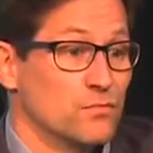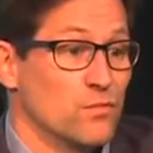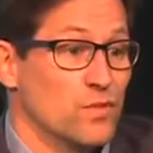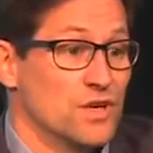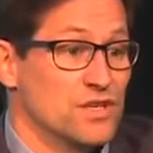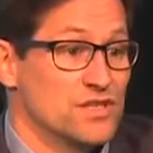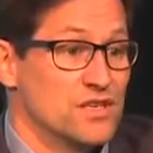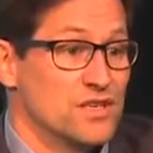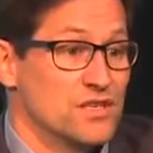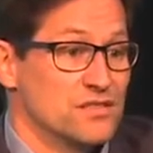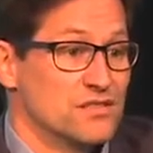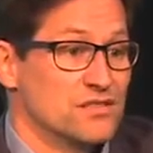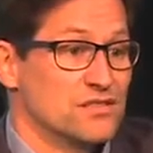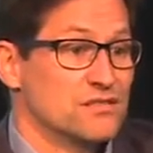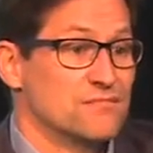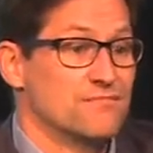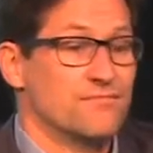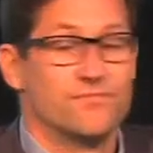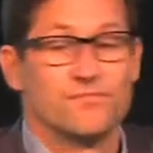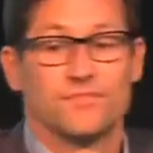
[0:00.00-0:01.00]
which
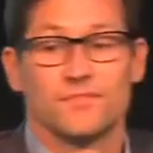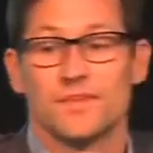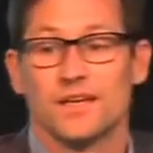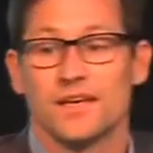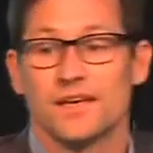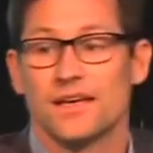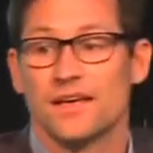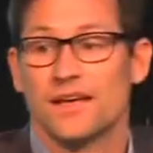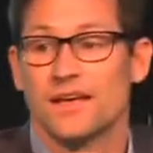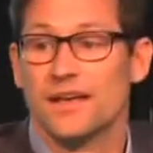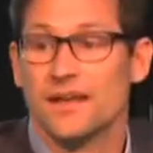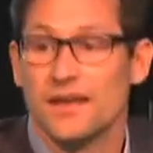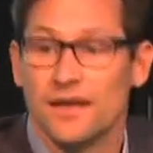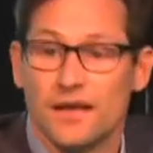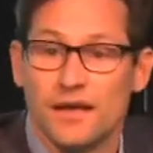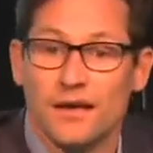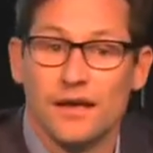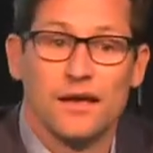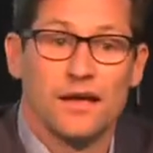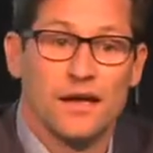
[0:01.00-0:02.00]
is
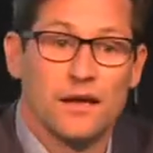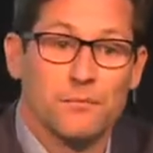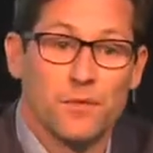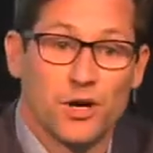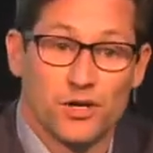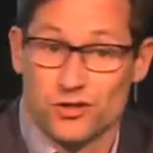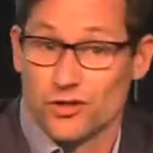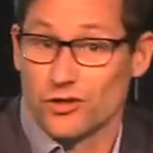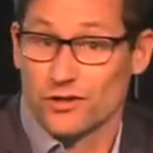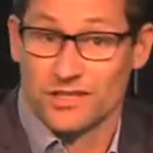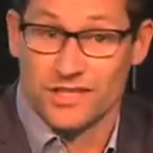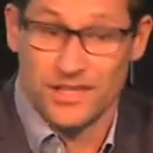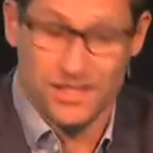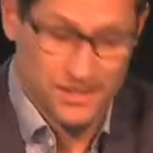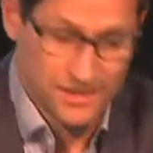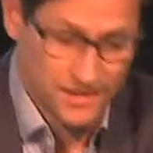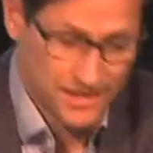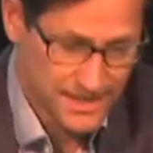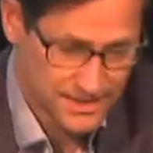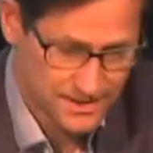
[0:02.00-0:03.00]
much earlier
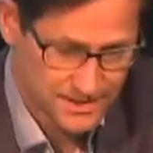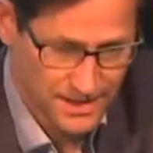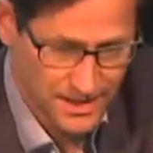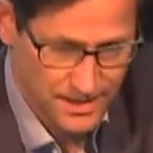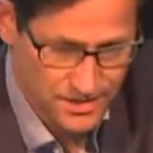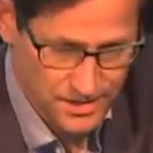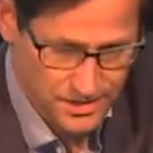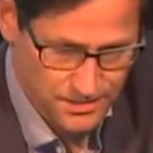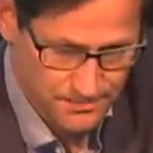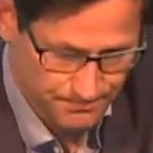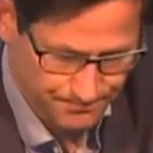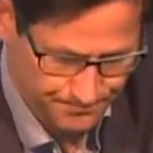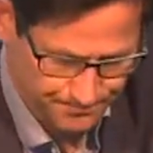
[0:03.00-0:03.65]
in that stage,